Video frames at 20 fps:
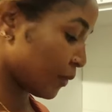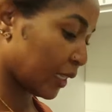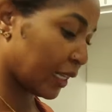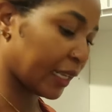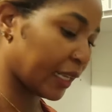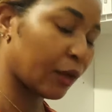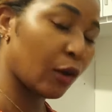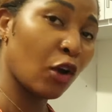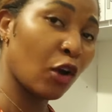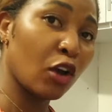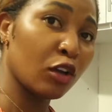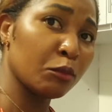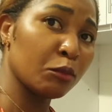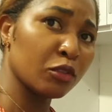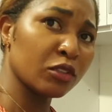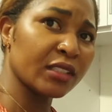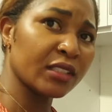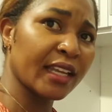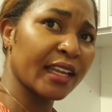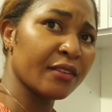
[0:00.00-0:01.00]
Like
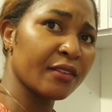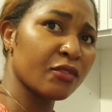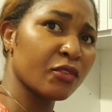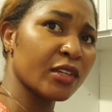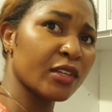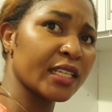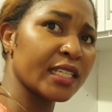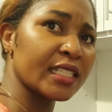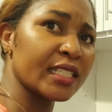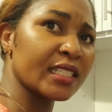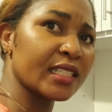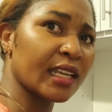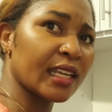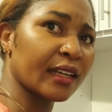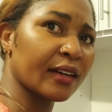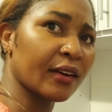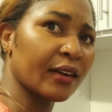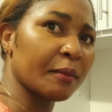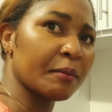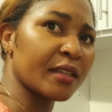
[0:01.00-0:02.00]
almost every
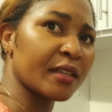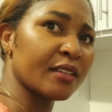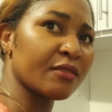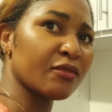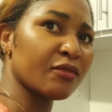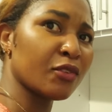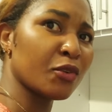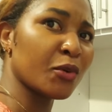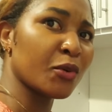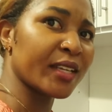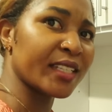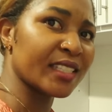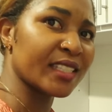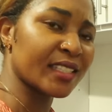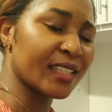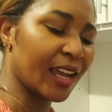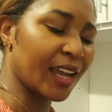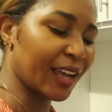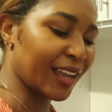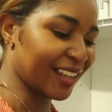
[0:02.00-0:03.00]
Instagram
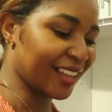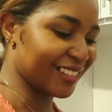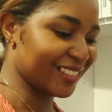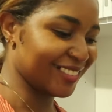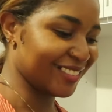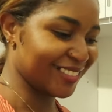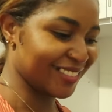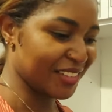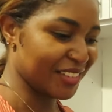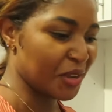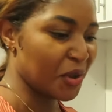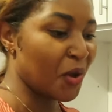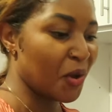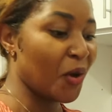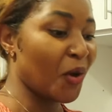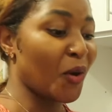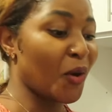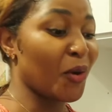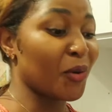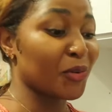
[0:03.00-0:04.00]
influencer
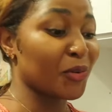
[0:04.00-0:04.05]
or